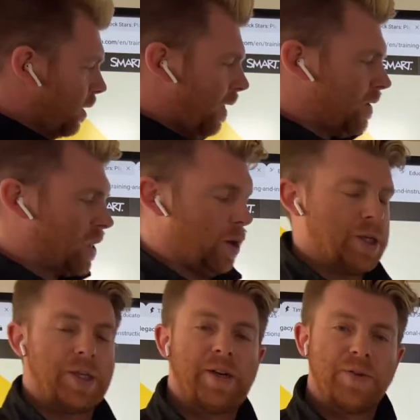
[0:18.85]
that there's
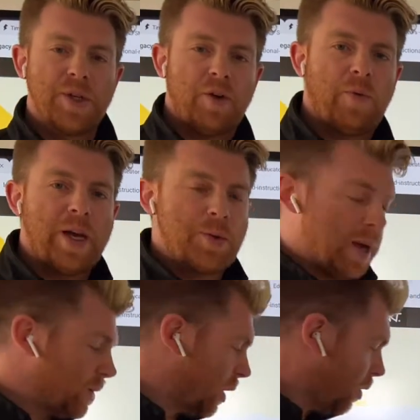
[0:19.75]
lots of different software to be
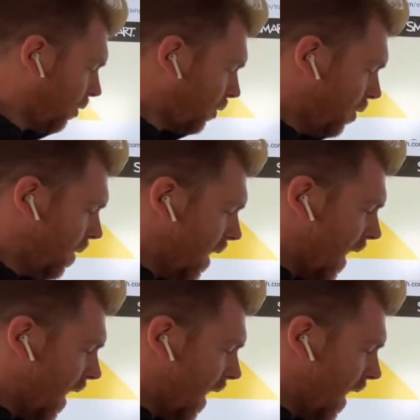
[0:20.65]
able to look through,